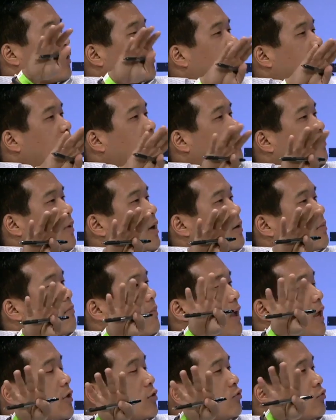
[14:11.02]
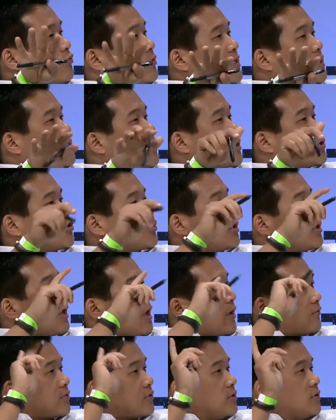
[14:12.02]
a fair amount of manual retouching
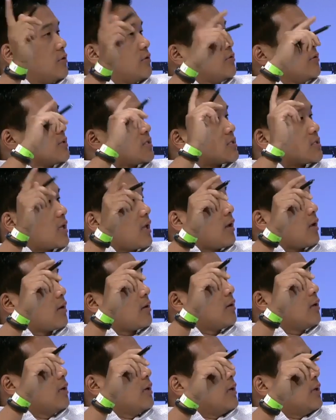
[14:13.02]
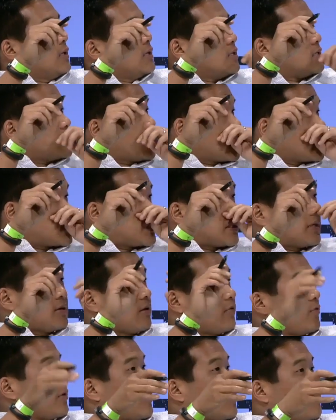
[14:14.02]
after you do the scan. Yep. Is that a
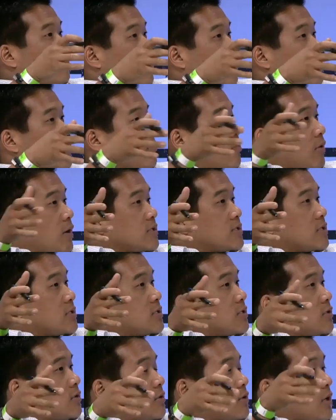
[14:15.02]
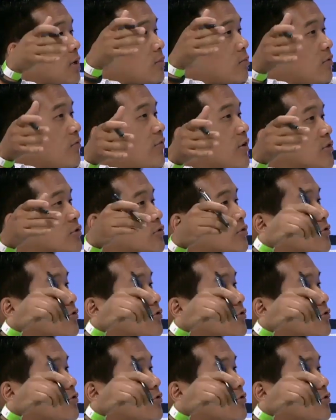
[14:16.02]
significant part of the process here, a lot of professional